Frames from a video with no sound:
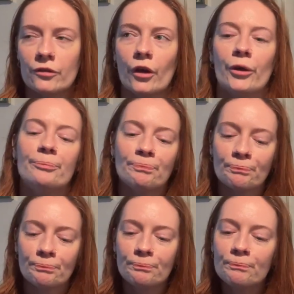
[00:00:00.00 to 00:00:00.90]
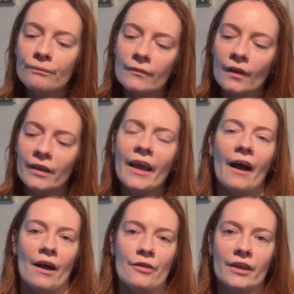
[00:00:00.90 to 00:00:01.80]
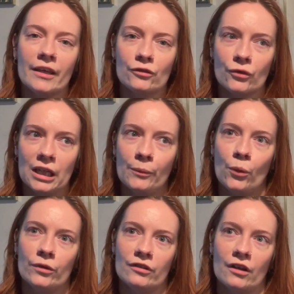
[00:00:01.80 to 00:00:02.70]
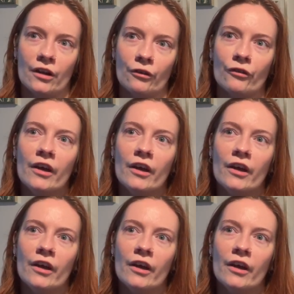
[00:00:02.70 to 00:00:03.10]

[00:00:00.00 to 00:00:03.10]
So yeah, I think it's really important to kind of